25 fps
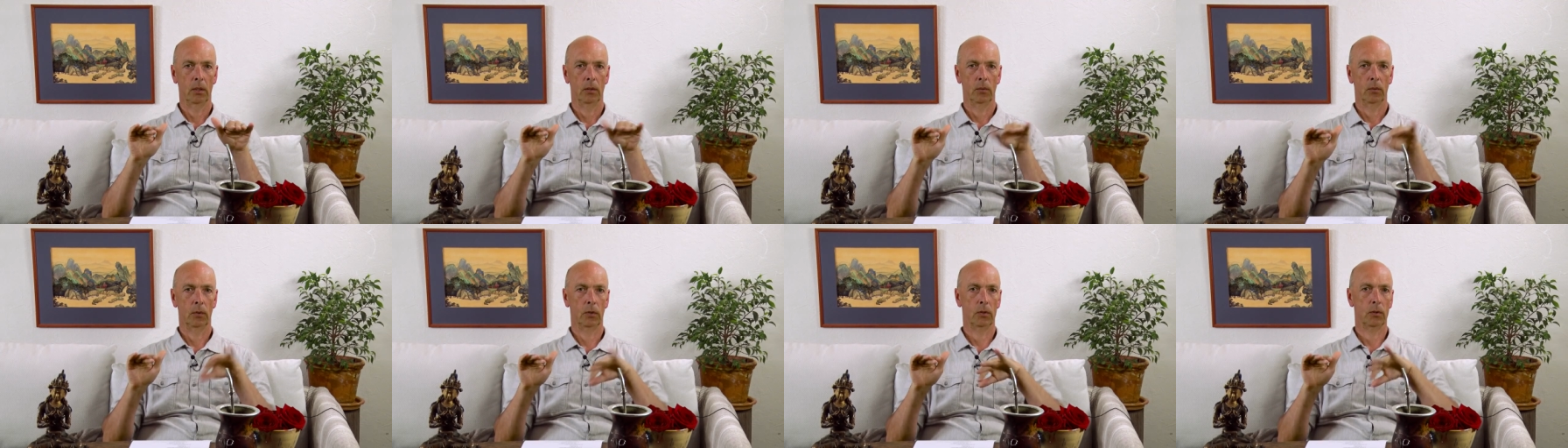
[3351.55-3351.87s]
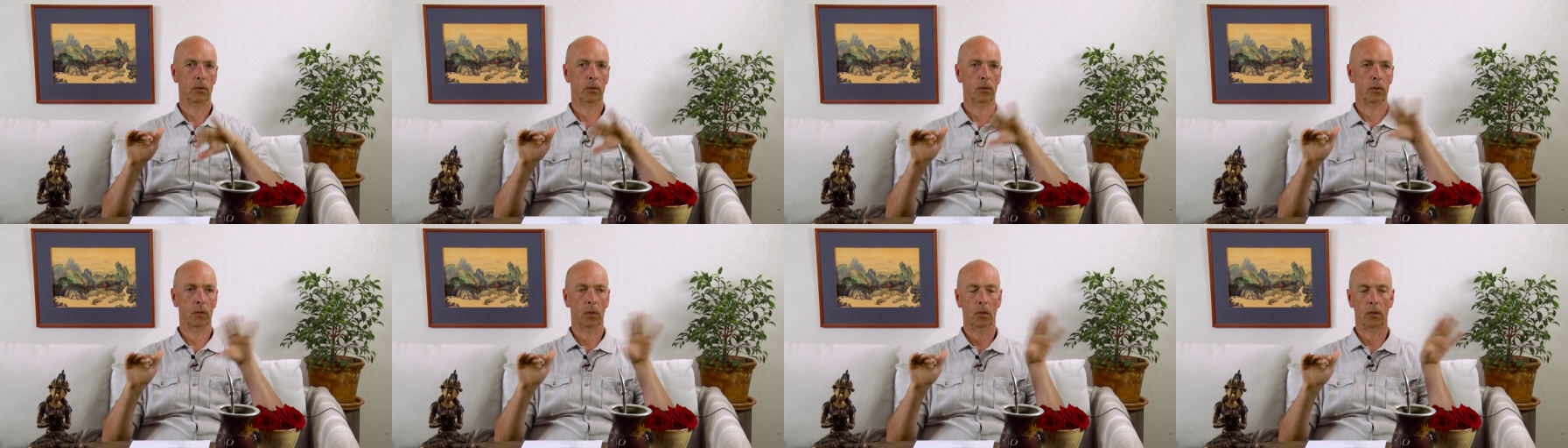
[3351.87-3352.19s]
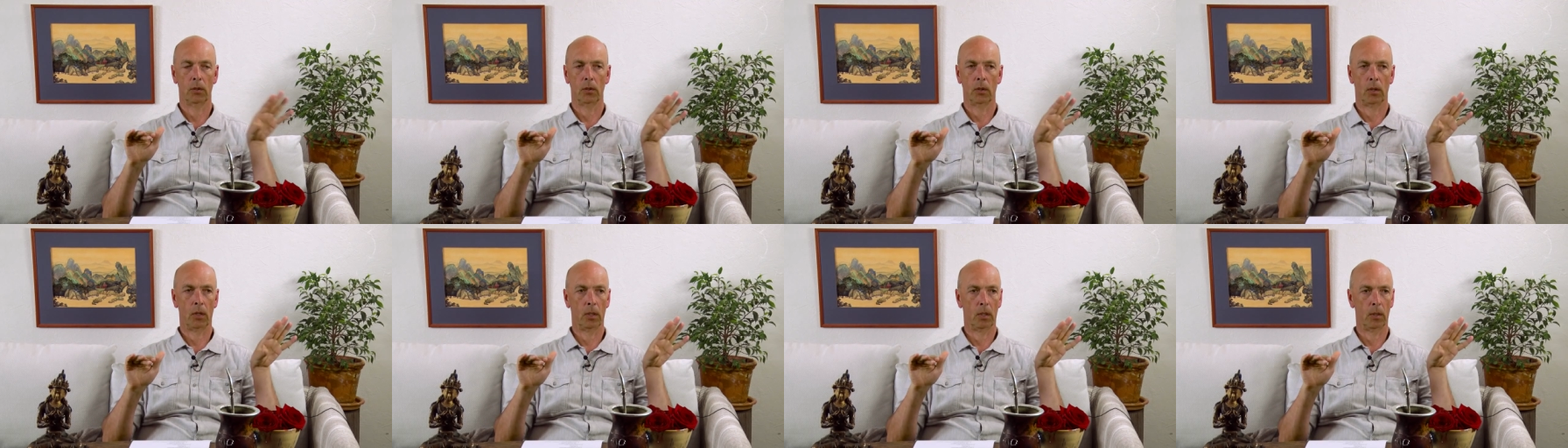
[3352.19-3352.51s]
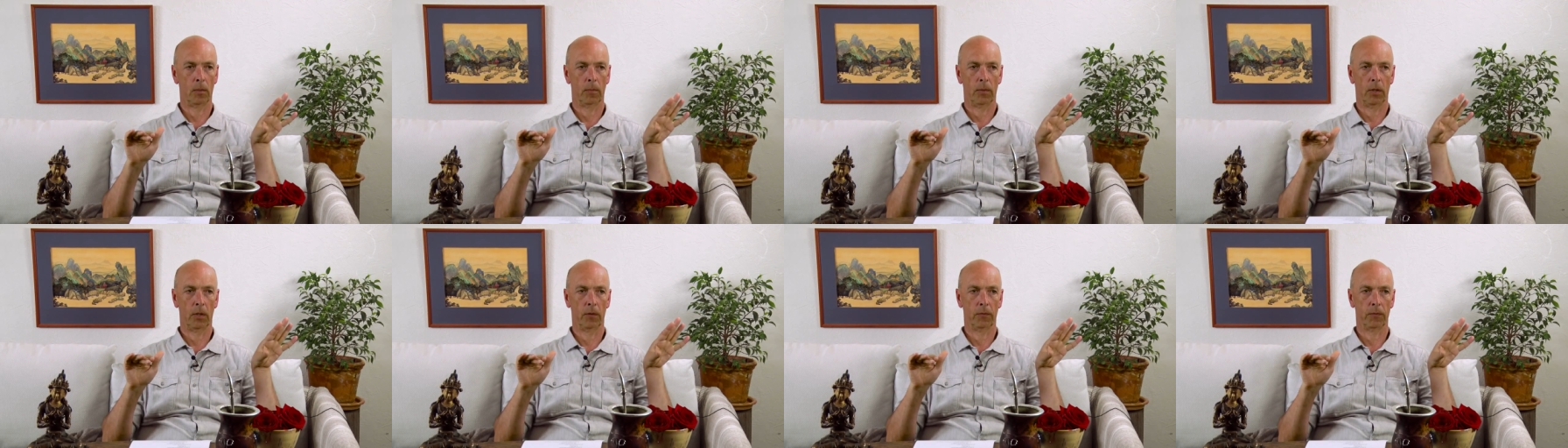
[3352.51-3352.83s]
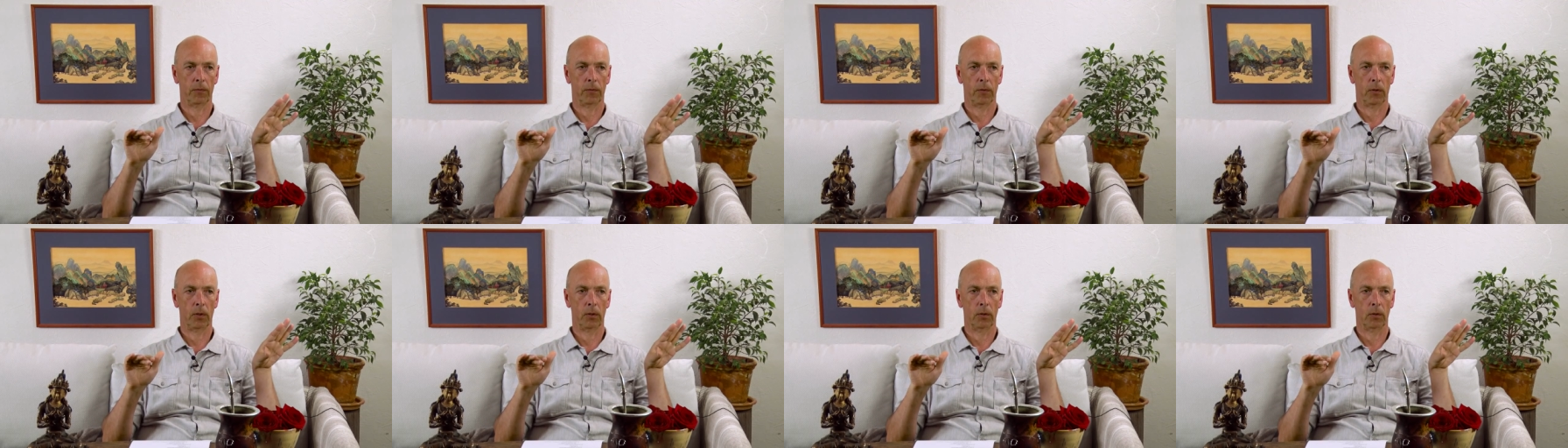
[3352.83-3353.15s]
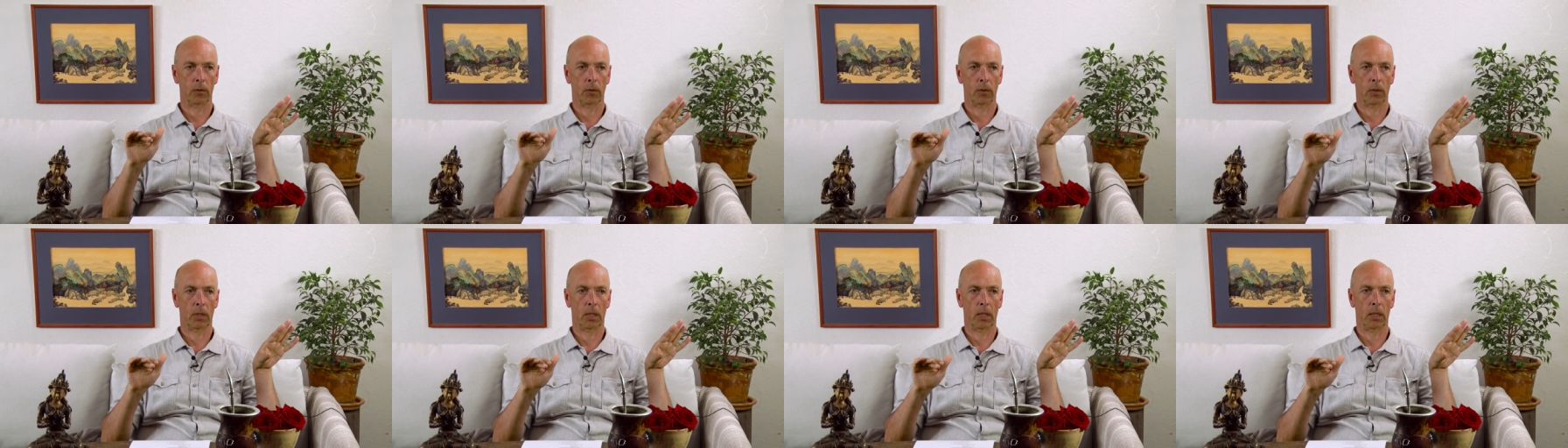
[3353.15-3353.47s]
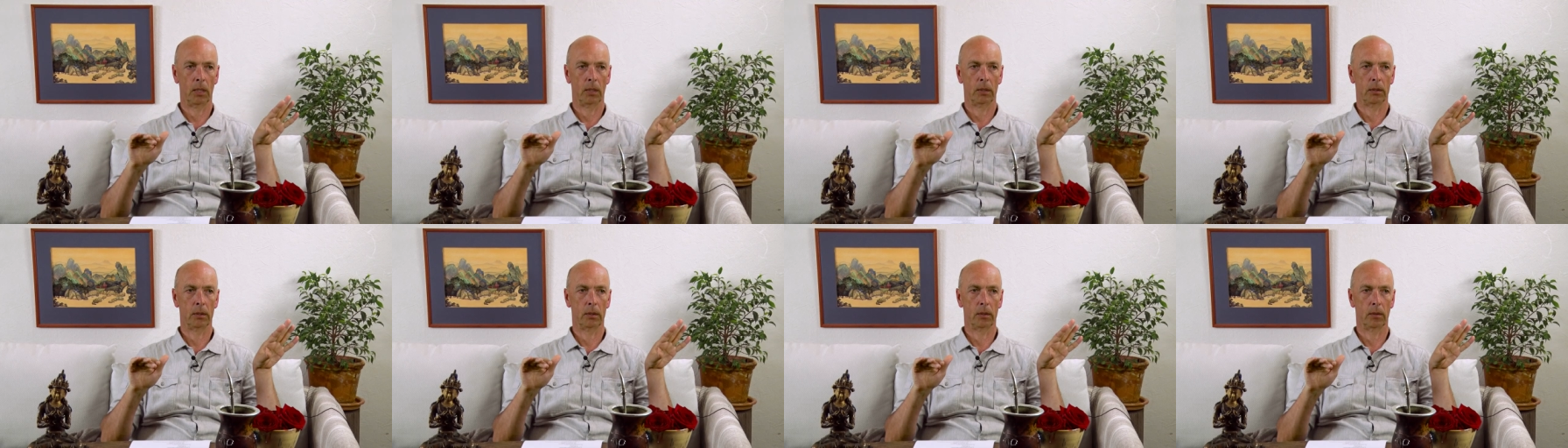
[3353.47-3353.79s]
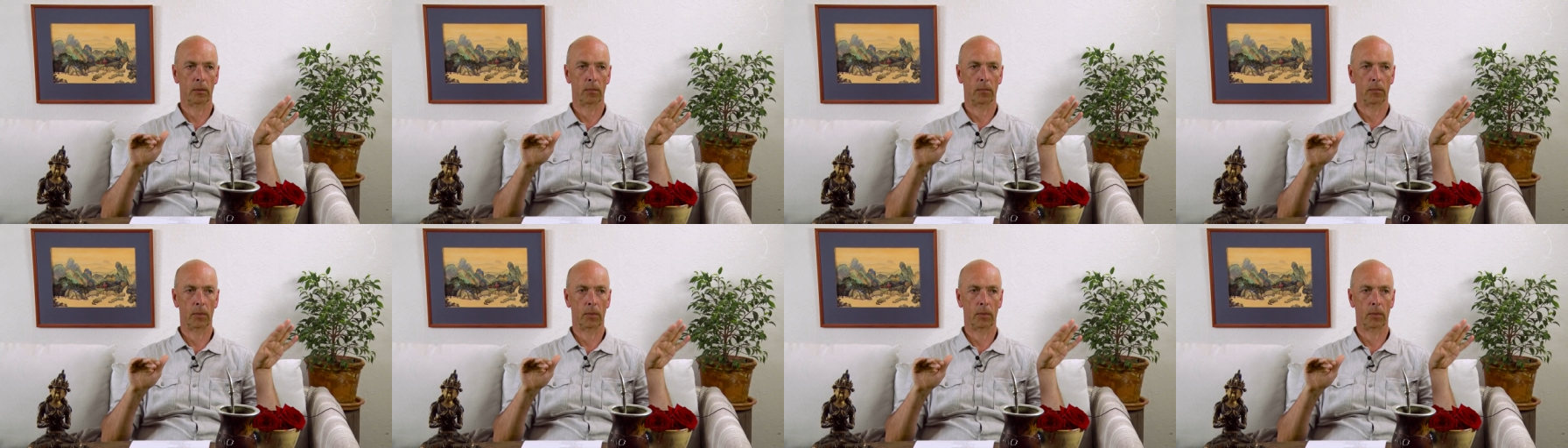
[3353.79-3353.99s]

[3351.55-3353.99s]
which do not talk about 4 yogas,